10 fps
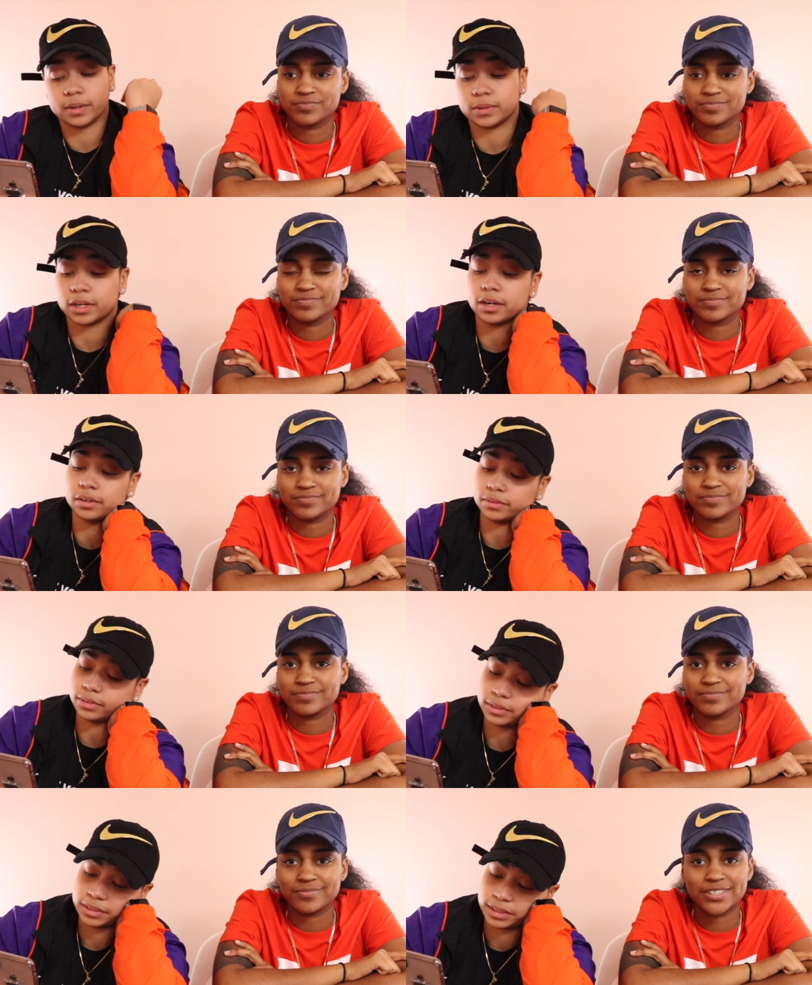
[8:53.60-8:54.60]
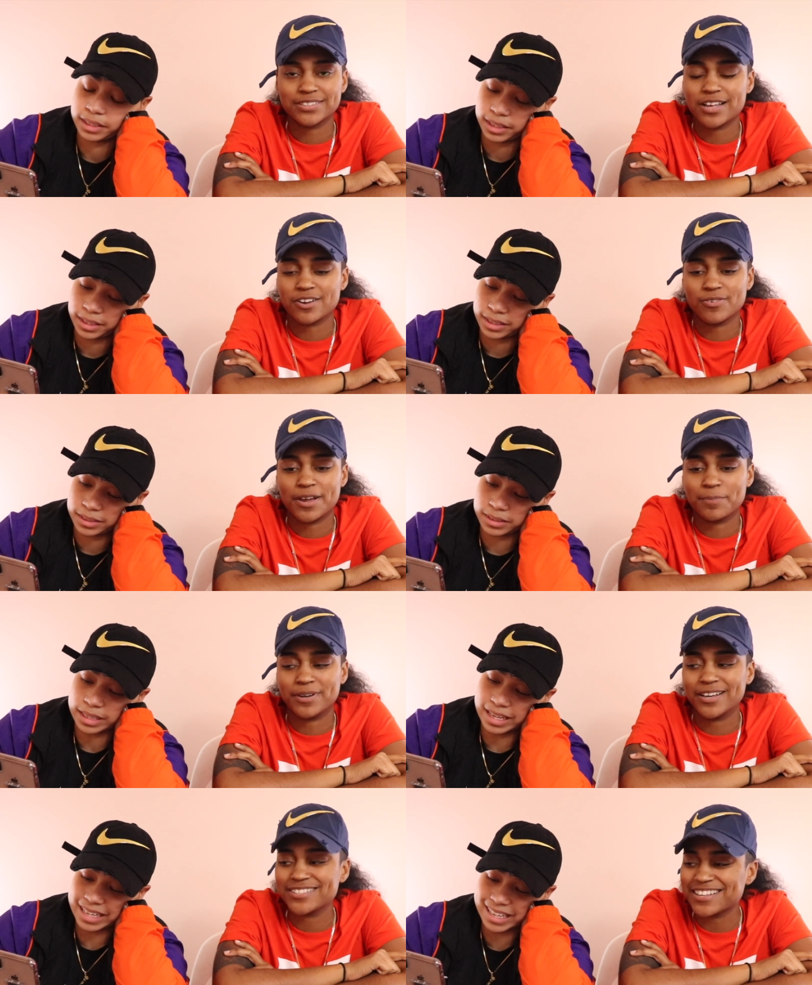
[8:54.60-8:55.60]
Speaker 1: that one go. It's not gonna
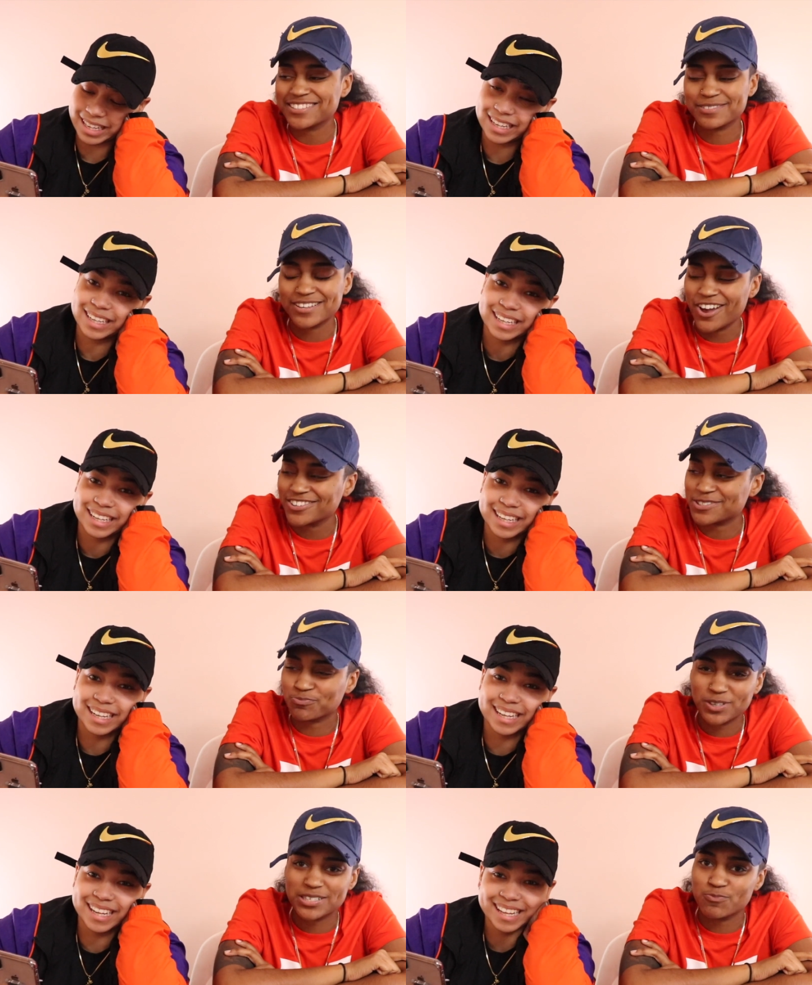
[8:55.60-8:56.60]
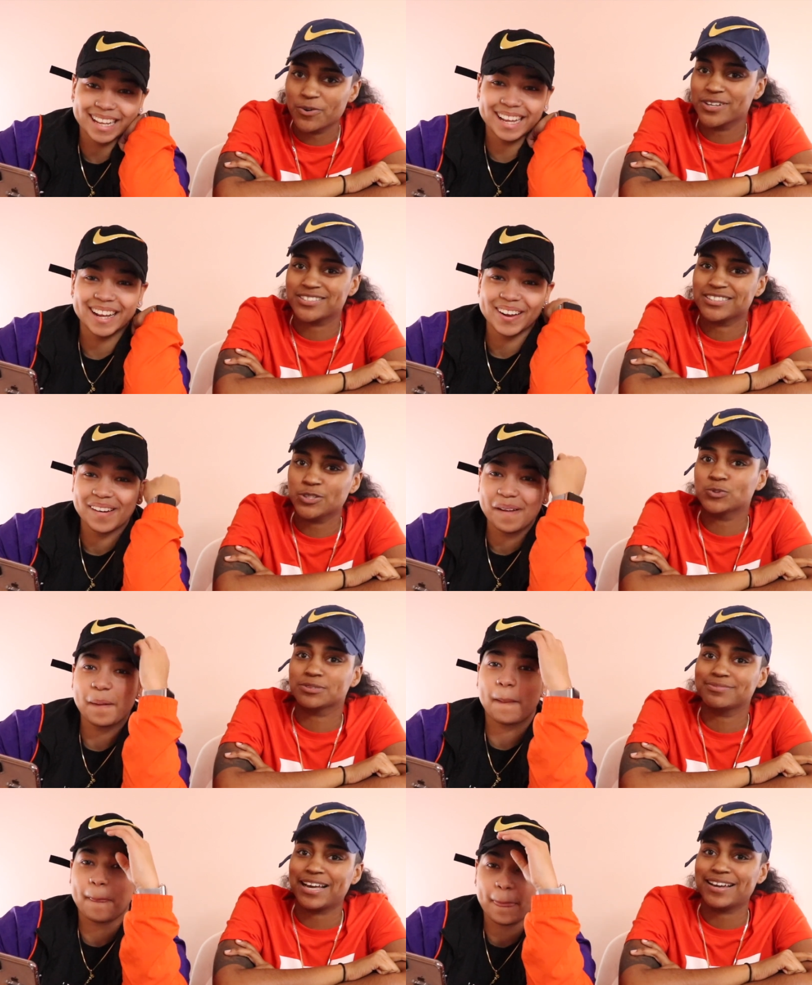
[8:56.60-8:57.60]
happen. Y'all just really
Speaker 2: want us to do
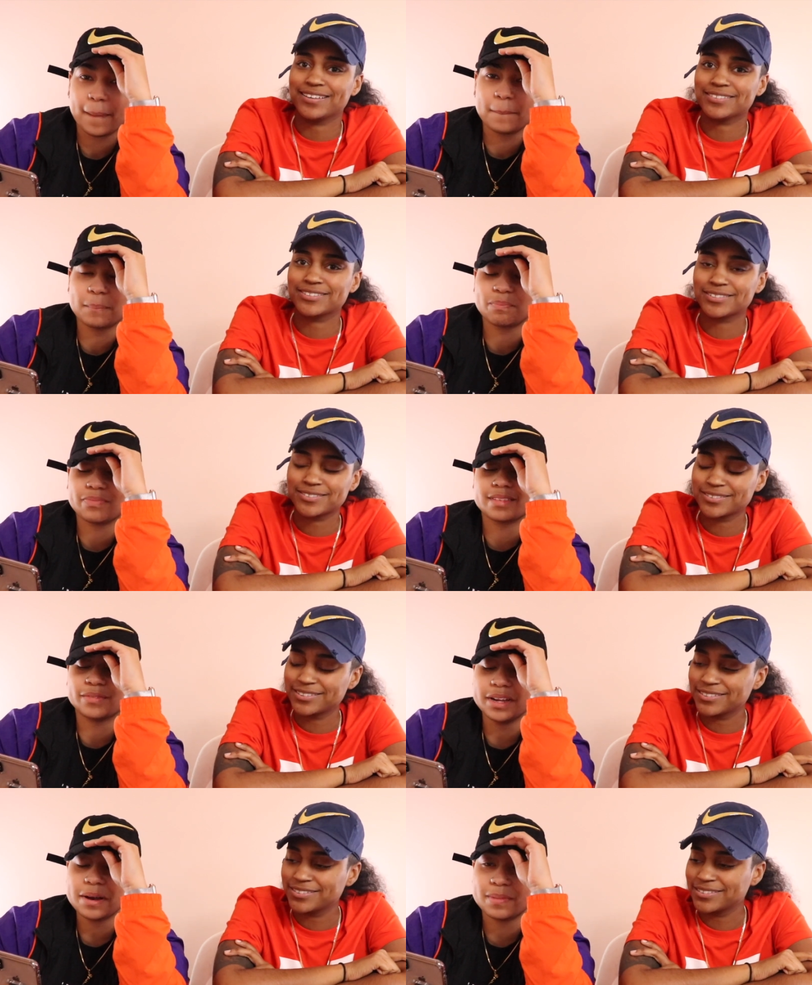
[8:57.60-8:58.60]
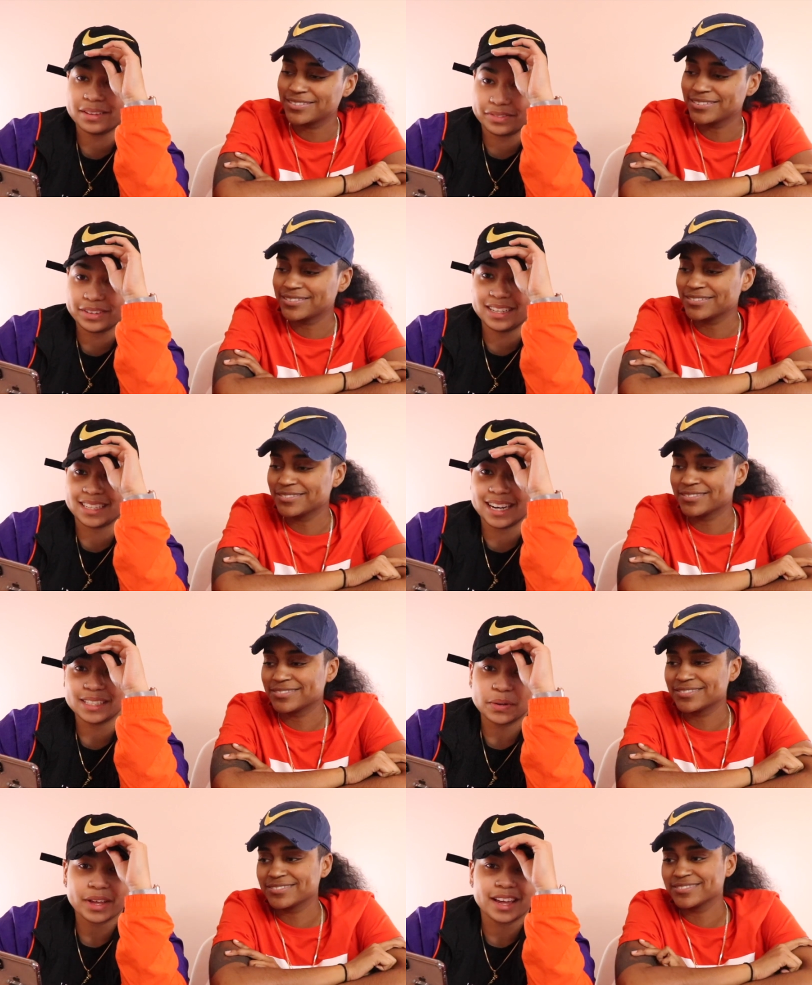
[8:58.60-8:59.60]
some things. We are best friends, and
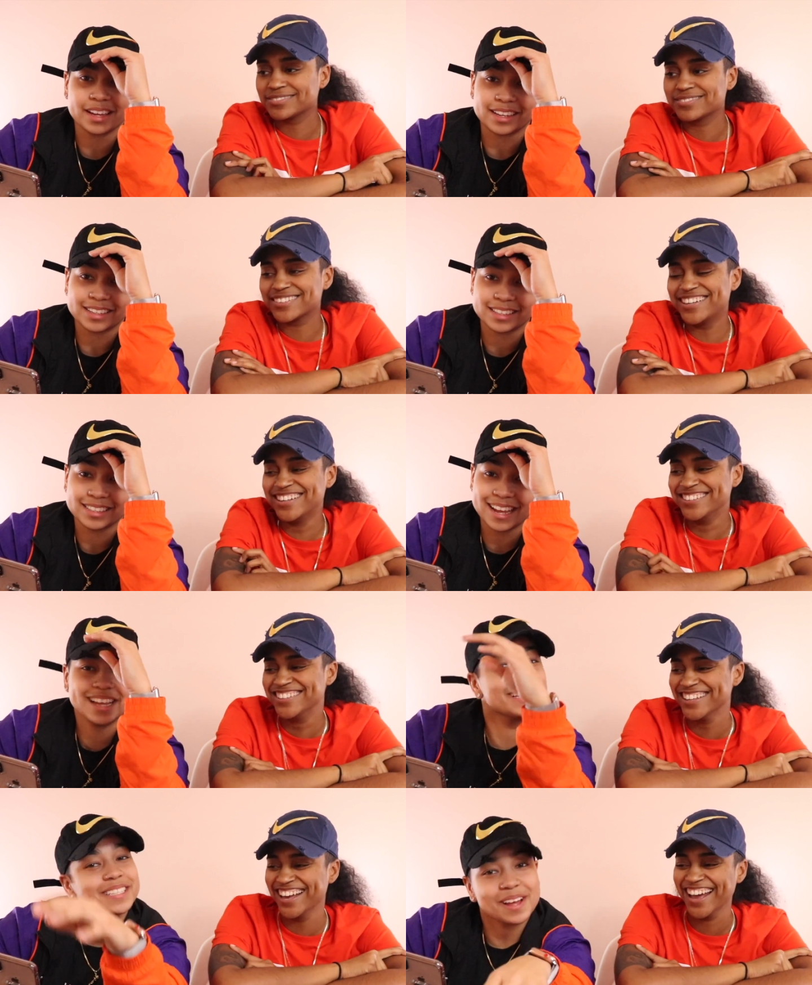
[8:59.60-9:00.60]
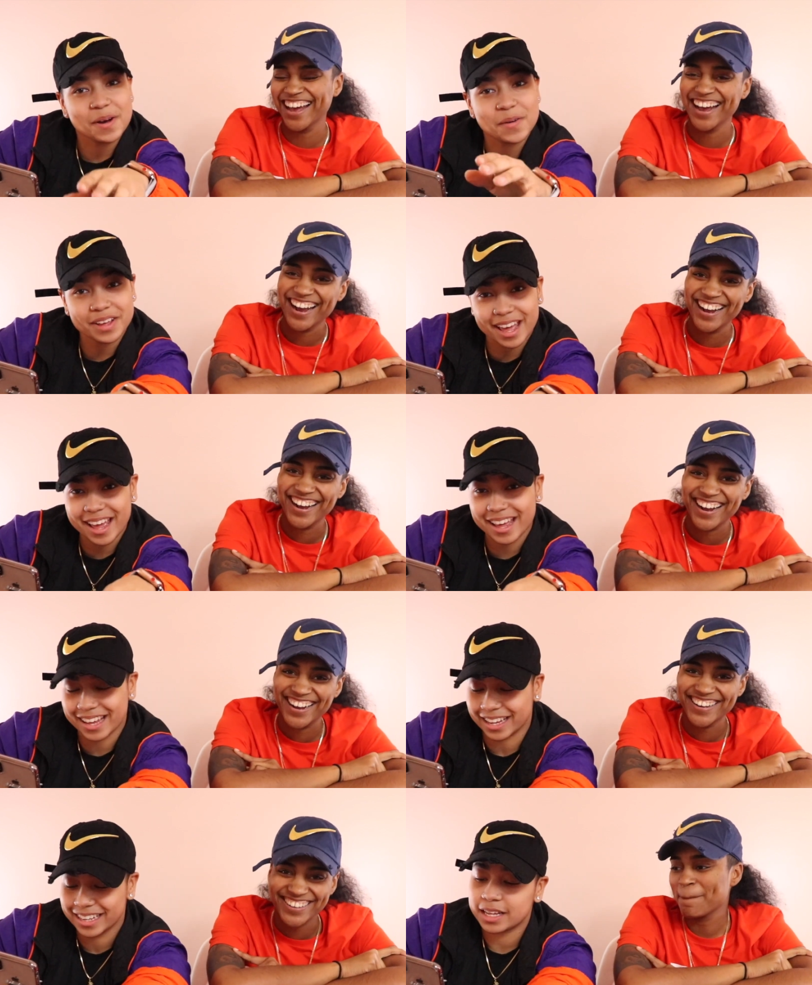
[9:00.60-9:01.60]
that's okay. That is
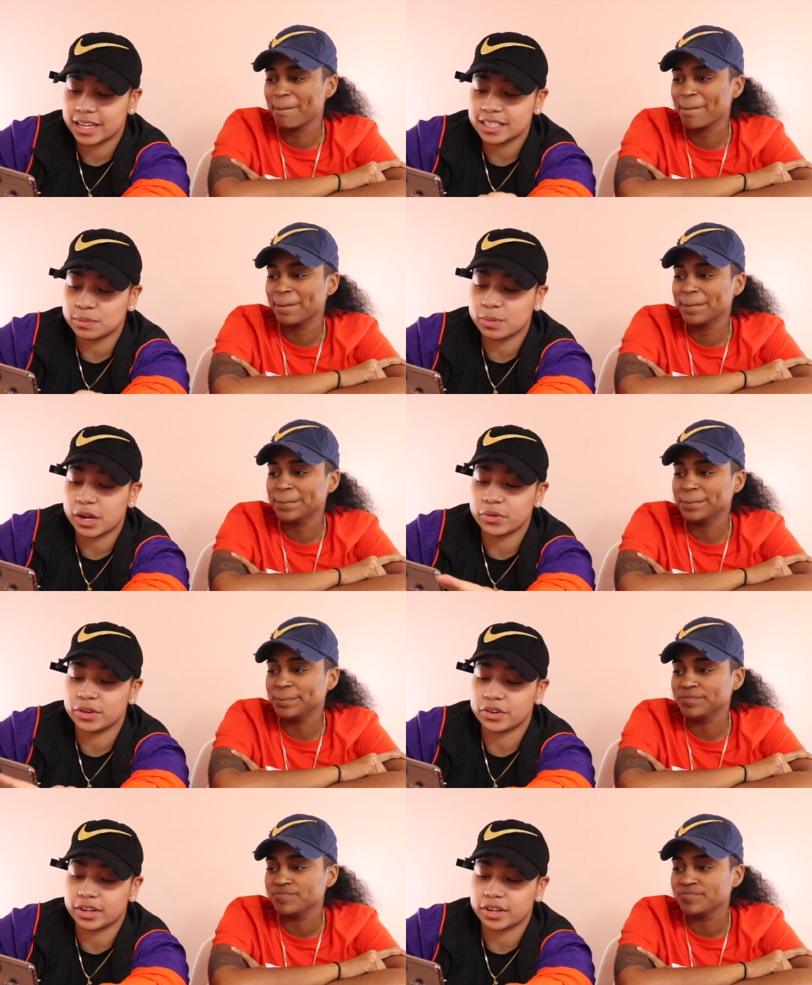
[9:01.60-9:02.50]
okay. Kiss, marry,